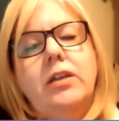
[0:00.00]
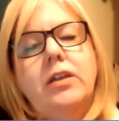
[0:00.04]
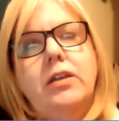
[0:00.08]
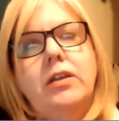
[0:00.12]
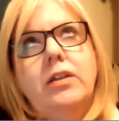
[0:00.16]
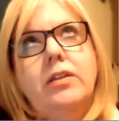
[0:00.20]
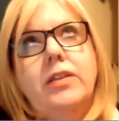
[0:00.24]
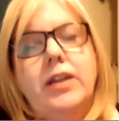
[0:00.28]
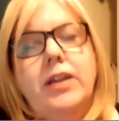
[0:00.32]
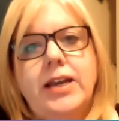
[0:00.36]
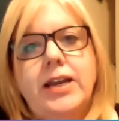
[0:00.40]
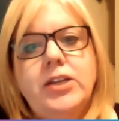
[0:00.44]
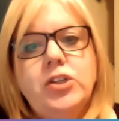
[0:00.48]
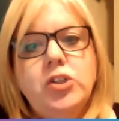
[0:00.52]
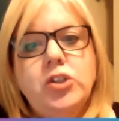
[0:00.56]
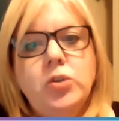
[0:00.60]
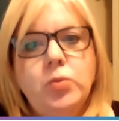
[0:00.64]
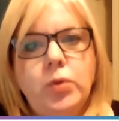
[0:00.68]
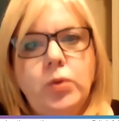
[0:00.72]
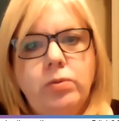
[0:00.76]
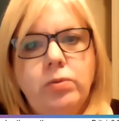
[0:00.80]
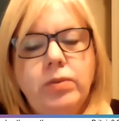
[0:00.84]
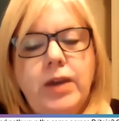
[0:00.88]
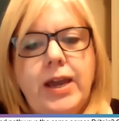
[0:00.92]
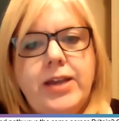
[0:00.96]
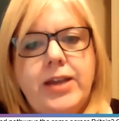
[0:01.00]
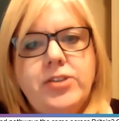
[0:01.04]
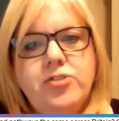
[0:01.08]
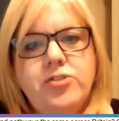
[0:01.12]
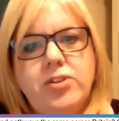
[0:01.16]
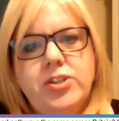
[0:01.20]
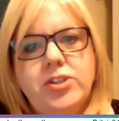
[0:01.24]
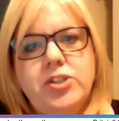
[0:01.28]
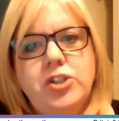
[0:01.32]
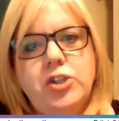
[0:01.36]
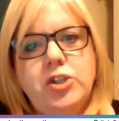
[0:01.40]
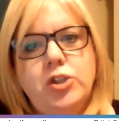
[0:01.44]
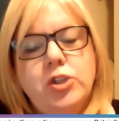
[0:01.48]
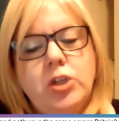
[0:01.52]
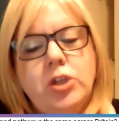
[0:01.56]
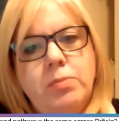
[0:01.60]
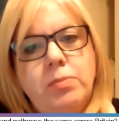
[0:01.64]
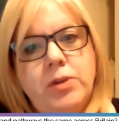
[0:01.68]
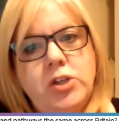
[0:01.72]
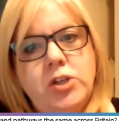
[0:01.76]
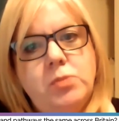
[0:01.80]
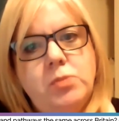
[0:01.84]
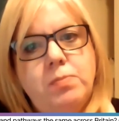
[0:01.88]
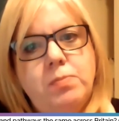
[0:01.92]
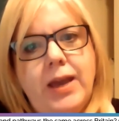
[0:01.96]
The National Wound Care Strategy is
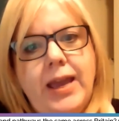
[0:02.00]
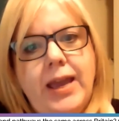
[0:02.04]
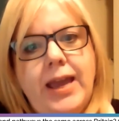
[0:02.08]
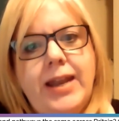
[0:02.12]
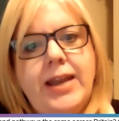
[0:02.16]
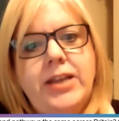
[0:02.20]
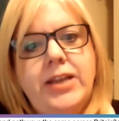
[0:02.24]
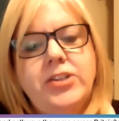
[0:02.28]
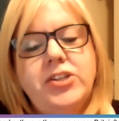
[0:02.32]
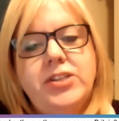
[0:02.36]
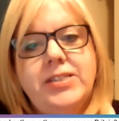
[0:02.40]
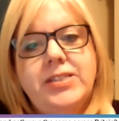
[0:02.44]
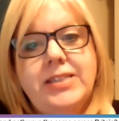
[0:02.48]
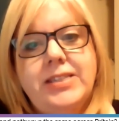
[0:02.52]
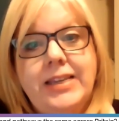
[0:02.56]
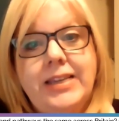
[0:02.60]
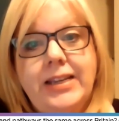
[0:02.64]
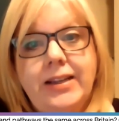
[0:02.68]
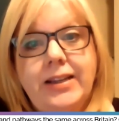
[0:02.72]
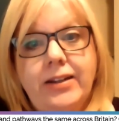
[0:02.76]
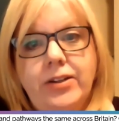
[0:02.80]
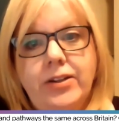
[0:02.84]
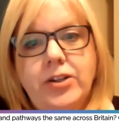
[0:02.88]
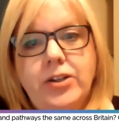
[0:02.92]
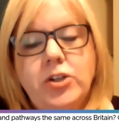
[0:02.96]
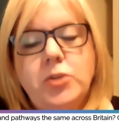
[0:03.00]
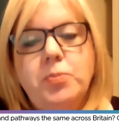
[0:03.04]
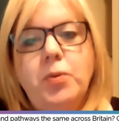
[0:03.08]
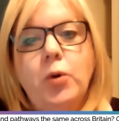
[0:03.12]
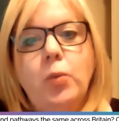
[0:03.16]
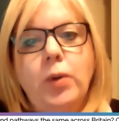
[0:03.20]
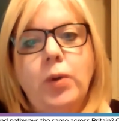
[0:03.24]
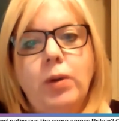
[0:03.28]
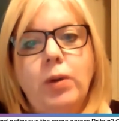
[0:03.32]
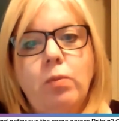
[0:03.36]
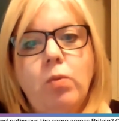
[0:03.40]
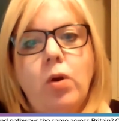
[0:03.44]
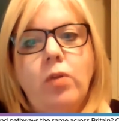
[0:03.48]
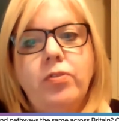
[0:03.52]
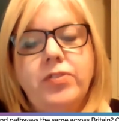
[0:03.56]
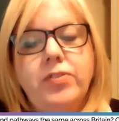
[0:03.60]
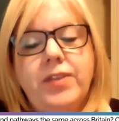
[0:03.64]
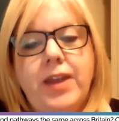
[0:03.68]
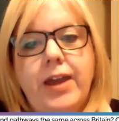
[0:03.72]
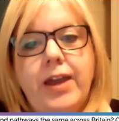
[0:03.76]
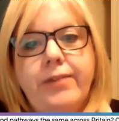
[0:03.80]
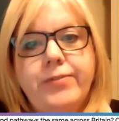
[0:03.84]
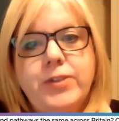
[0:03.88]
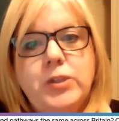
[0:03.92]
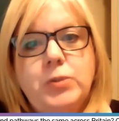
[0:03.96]
commissioned by NHS England, but we want to
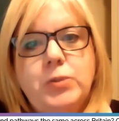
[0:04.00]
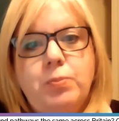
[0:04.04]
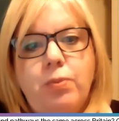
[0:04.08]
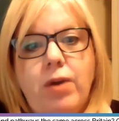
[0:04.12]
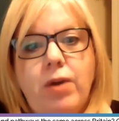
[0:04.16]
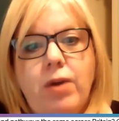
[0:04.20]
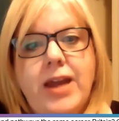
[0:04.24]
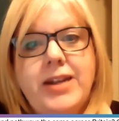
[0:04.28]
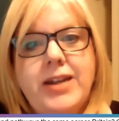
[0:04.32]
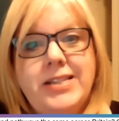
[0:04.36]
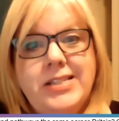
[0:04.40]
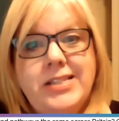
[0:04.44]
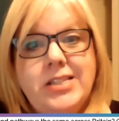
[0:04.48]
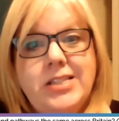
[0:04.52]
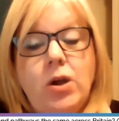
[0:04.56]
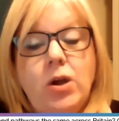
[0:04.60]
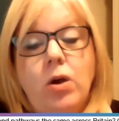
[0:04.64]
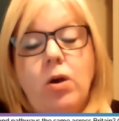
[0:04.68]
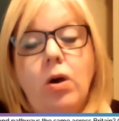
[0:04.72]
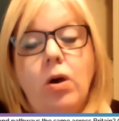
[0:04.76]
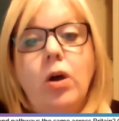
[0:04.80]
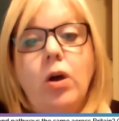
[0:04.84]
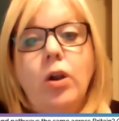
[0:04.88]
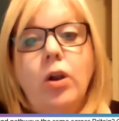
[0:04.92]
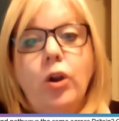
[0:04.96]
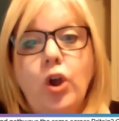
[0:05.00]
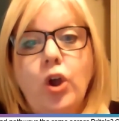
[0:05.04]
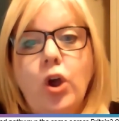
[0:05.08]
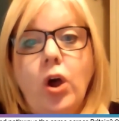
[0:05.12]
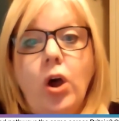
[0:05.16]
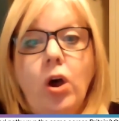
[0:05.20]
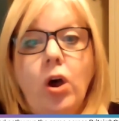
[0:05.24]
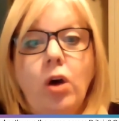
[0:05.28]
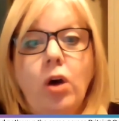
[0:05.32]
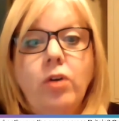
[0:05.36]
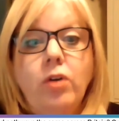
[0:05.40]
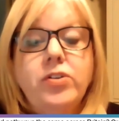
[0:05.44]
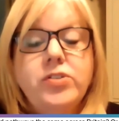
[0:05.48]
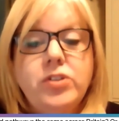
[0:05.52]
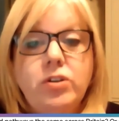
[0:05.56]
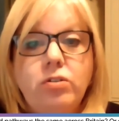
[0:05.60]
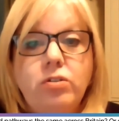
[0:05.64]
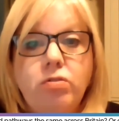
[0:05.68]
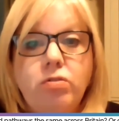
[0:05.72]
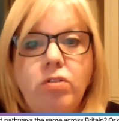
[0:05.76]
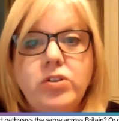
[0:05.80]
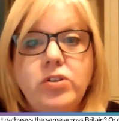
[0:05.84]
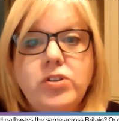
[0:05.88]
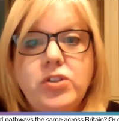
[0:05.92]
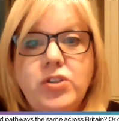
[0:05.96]
have spread into all corners
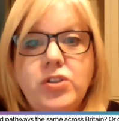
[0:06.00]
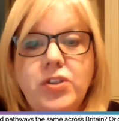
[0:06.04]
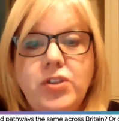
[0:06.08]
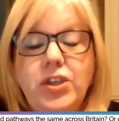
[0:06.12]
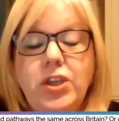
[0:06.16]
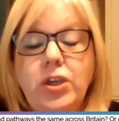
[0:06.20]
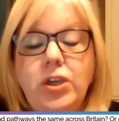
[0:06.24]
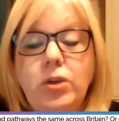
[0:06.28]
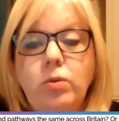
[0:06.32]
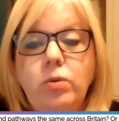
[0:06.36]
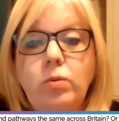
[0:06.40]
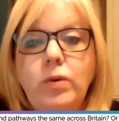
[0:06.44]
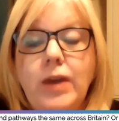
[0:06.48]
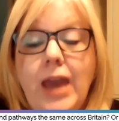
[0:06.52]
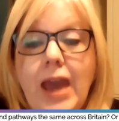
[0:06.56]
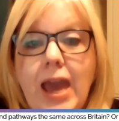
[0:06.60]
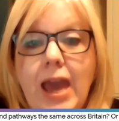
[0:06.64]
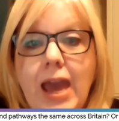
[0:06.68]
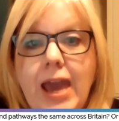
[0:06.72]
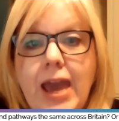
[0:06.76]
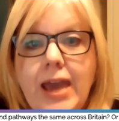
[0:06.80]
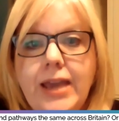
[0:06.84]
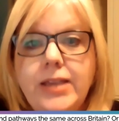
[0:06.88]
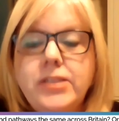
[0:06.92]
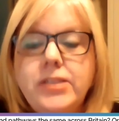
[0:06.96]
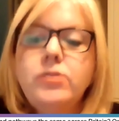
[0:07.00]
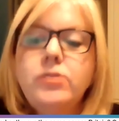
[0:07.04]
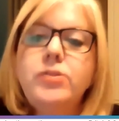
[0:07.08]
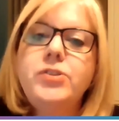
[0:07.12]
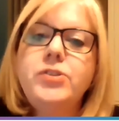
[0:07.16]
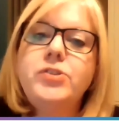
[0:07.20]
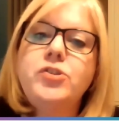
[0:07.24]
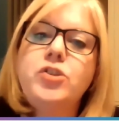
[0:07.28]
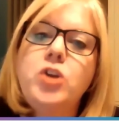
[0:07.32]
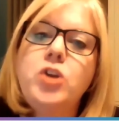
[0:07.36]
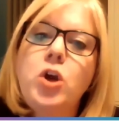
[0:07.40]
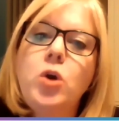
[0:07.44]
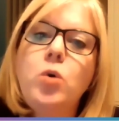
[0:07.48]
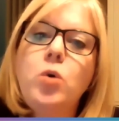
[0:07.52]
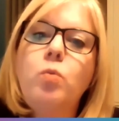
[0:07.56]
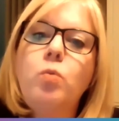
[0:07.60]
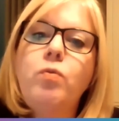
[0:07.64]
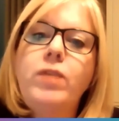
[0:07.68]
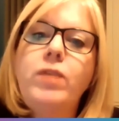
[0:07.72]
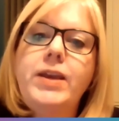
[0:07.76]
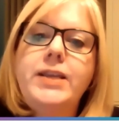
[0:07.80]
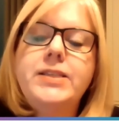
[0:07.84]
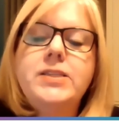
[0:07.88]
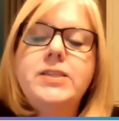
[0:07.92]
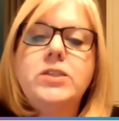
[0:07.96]
across the UK. So there's no
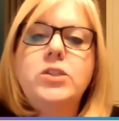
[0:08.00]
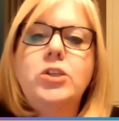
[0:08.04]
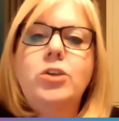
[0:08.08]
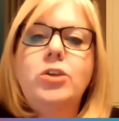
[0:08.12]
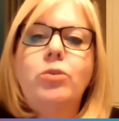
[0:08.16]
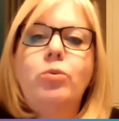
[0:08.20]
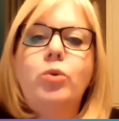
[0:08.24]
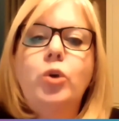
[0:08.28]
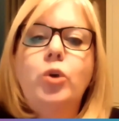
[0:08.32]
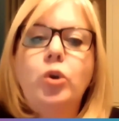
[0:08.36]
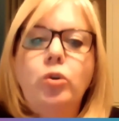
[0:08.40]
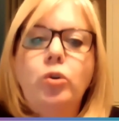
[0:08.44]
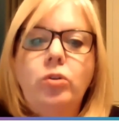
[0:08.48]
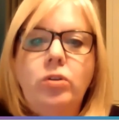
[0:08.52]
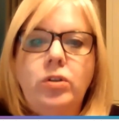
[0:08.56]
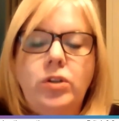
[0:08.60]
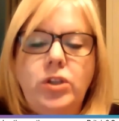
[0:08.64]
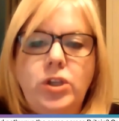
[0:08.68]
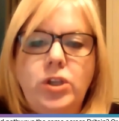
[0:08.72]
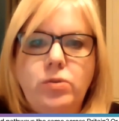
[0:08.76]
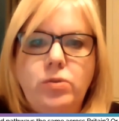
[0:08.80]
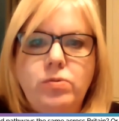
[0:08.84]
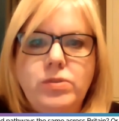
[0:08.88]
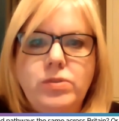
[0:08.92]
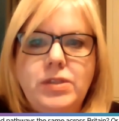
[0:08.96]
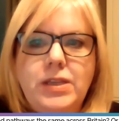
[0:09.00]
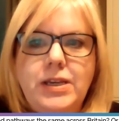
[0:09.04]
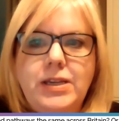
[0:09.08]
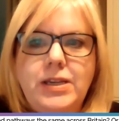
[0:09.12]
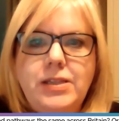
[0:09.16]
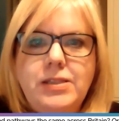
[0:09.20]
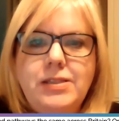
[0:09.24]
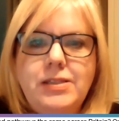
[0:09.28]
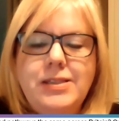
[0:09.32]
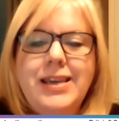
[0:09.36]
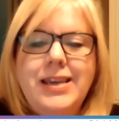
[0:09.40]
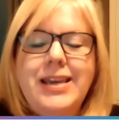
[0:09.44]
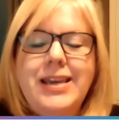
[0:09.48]
reason you couldn't use this.